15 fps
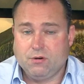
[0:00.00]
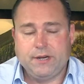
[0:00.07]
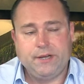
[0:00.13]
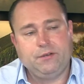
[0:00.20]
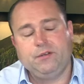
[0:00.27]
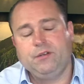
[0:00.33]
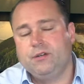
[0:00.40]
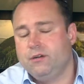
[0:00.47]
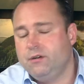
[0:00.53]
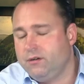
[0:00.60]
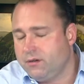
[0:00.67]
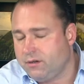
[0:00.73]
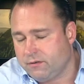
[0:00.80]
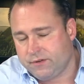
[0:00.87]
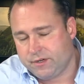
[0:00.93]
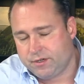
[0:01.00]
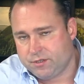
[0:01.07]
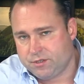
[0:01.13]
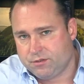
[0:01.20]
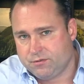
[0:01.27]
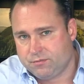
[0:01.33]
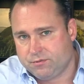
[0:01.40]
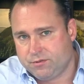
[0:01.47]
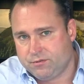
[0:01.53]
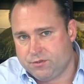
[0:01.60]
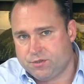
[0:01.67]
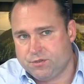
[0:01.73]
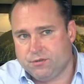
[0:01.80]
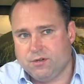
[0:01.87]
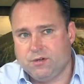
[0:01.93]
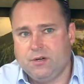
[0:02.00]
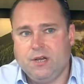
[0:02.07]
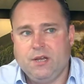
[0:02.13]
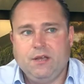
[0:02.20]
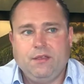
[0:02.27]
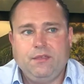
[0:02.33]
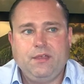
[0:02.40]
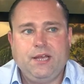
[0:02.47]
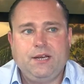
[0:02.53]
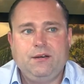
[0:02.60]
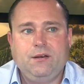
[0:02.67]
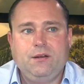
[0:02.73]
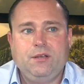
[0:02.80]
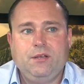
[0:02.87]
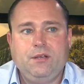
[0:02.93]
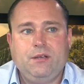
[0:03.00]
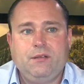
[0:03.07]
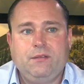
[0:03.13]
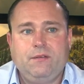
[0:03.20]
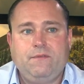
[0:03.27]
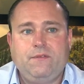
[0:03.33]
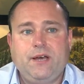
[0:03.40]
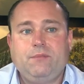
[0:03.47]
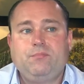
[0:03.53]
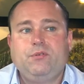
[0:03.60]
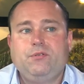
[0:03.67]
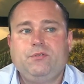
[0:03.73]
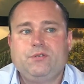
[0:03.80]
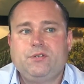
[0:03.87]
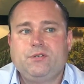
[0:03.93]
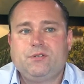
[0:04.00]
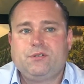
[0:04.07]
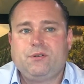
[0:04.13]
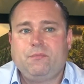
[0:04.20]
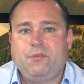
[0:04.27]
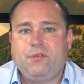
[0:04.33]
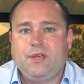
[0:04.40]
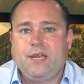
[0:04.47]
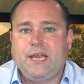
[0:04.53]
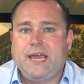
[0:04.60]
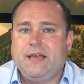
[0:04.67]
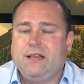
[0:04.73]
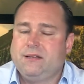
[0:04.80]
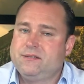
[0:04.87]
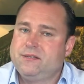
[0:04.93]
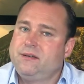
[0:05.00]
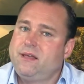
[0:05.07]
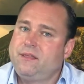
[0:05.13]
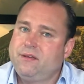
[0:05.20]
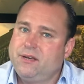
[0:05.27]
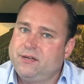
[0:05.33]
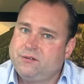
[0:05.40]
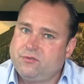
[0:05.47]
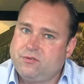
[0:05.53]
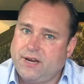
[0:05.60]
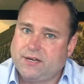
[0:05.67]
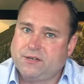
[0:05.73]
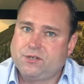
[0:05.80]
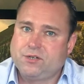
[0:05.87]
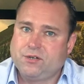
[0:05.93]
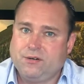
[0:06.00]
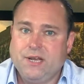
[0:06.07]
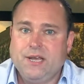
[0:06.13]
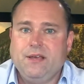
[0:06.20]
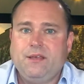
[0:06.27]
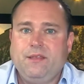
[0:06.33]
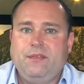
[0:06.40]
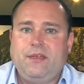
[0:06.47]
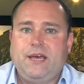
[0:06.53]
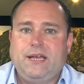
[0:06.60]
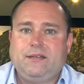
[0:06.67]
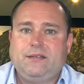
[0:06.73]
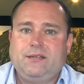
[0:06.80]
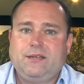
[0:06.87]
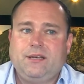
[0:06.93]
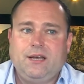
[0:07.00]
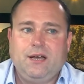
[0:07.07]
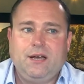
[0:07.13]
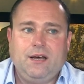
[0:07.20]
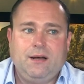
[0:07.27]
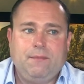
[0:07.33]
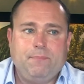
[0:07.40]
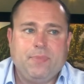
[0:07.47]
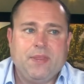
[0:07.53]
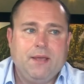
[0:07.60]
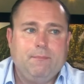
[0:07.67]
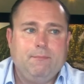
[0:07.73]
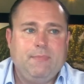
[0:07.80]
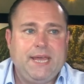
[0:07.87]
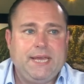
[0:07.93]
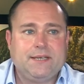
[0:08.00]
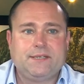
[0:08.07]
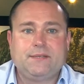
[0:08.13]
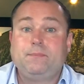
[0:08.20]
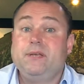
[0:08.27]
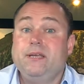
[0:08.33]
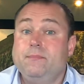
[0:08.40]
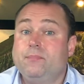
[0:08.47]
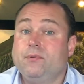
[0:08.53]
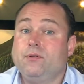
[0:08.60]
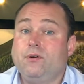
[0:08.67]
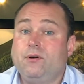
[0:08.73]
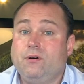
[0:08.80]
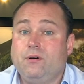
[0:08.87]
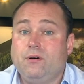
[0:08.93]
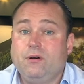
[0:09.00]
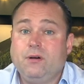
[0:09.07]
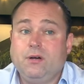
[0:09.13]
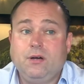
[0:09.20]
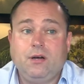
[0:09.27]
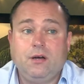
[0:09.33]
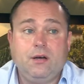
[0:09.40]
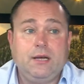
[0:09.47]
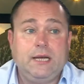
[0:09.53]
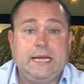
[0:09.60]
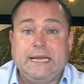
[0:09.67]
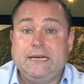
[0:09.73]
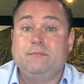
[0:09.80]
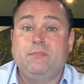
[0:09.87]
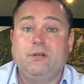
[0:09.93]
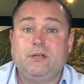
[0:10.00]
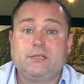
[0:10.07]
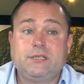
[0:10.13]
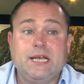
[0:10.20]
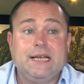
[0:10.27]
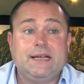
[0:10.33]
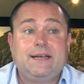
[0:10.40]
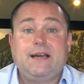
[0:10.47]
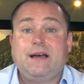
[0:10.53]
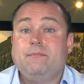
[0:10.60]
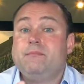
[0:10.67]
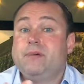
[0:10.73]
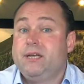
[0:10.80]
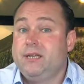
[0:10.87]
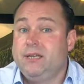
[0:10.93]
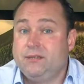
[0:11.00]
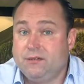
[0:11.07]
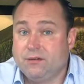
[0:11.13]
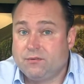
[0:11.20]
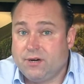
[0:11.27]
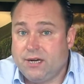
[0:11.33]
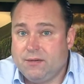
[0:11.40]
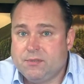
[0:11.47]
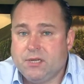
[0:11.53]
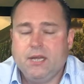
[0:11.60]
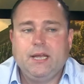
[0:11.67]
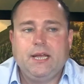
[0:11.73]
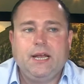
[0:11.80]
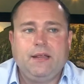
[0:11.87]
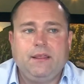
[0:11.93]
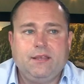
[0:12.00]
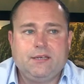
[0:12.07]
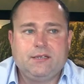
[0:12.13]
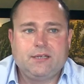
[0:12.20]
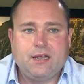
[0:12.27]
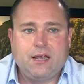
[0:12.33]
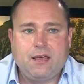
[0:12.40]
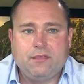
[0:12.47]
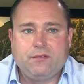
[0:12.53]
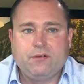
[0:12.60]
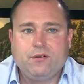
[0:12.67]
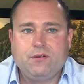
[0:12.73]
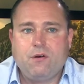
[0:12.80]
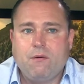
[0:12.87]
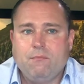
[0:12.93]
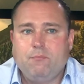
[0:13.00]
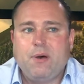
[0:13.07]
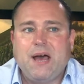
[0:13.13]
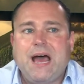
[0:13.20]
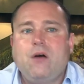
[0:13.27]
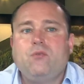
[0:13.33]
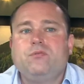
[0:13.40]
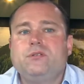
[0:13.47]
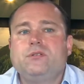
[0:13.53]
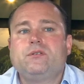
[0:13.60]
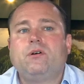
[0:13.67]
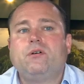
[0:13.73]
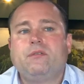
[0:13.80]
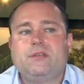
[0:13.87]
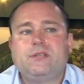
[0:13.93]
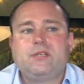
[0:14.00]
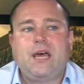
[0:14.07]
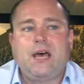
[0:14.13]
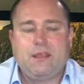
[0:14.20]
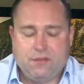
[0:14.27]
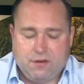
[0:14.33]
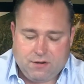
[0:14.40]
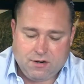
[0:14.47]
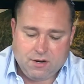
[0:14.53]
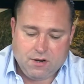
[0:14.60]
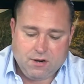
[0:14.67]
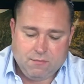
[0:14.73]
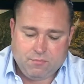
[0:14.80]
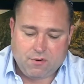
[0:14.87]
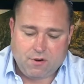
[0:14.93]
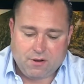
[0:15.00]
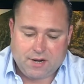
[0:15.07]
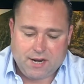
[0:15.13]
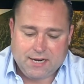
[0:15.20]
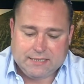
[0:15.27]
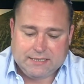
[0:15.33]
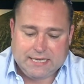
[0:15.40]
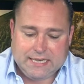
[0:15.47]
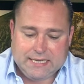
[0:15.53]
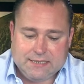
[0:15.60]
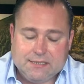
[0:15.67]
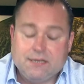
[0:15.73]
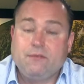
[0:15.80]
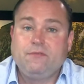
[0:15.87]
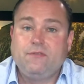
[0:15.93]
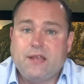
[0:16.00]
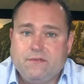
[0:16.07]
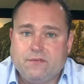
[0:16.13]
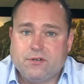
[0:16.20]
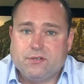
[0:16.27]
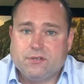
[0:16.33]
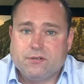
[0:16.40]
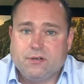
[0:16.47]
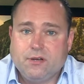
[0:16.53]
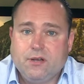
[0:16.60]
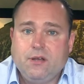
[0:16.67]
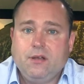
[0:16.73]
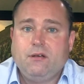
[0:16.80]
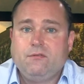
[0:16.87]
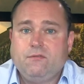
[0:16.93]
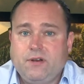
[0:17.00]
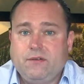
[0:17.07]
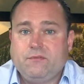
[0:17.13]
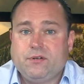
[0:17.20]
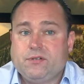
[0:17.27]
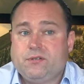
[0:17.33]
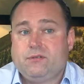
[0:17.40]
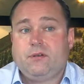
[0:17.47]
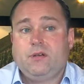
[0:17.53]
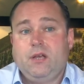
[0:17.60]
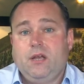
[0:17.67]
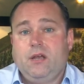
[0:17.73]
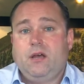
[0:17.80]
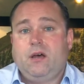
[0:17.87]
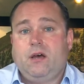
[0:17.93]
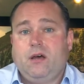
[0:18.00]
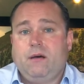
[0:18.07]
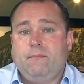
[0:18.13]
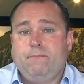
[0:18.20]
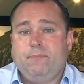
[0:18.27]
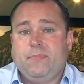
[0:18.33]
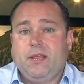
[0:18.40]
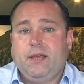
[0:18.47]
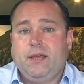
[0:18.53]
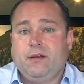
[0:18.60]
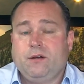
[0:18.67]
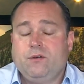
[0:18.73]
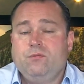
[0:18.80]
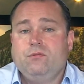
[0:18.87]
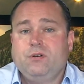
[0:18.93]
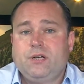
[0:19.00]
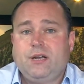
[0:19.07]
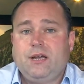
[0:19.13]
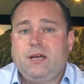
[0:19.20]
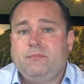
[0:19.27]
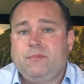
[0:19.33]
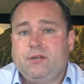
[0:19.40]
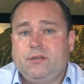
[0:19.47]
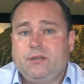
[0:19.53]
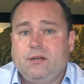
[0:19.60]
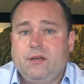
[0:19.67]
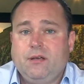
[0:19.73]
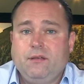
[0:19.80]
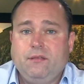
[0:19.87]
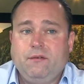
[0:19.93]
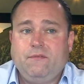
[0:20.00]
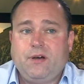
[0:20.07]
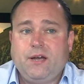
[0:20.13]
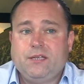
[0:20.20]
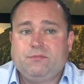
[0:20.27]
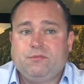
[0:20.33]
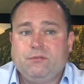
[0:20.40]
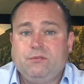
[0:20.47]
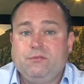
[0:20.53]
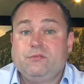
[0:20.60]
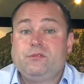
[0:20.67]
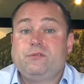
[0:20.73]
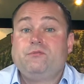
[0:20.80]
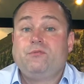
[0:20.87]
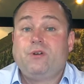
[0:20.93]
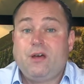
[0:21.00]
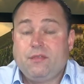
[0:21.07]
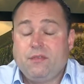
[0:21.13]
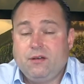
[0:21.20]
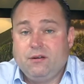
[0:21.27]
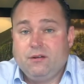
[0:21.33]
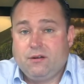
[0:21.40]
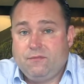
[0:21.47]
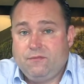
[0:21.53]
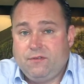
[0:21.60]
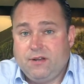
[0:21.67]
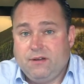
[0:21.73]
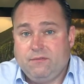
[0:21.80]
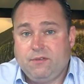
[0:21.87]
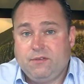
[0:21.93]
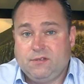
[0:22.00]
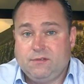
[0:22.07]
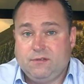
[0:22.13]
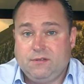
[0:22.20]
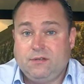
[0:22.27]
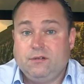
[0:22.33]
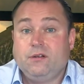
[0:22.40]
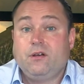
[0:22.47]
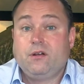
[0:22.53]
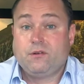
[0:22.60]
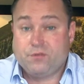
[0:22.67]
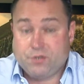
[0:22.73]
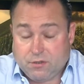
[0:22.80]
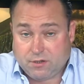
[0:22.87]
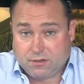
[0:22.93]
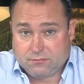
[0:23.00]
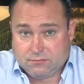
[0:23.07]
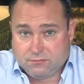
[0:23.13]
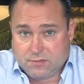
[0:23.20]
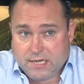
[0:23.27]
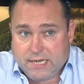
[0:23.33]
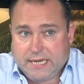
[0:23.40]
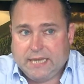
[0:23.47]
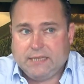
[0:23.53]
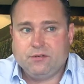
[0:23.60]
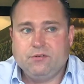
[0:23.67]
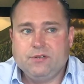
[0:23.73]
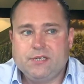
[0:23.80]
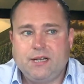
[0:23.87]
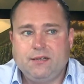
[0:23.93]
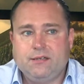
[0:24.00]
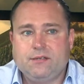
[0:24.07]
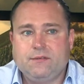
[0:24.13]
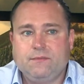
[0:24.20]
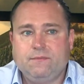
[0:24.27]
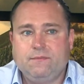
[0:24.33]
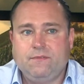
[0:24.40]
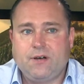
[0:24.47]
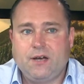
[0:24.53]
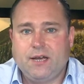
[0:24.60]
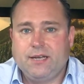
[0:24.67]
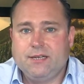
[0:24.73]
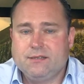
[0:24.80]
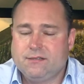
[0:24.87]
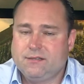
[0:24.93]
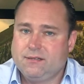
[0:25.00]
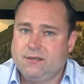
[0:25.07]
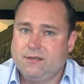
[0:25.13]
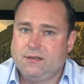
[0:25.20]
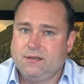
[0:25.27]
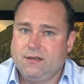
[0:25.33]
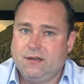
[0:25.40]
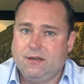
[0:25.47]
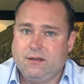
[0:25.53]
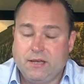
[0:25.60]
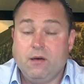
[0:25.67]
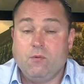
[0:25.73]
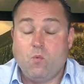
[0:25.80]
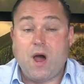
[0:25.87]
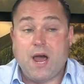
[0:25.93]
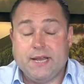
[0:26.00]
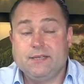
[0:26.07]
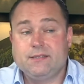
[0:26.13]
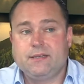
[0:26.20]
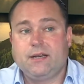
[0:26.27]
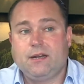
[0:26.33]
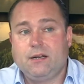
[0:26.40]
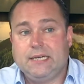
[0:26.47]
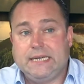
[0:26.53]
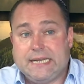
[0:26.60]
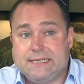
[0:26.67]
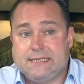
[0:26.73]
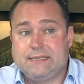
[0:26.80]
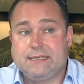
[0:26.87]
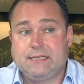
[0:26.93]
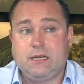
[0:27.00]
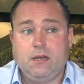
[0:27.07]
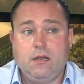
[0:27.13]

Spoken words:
and you need a lot of energy to produce sugar, then the vine produces something else, another attraction that makes people or animals come and eat the grapes. And this other compounds or this other product is flavors. In a cool climate, the vines produce rather a lot of flavor than a lot of sugar. And the result is wines that are less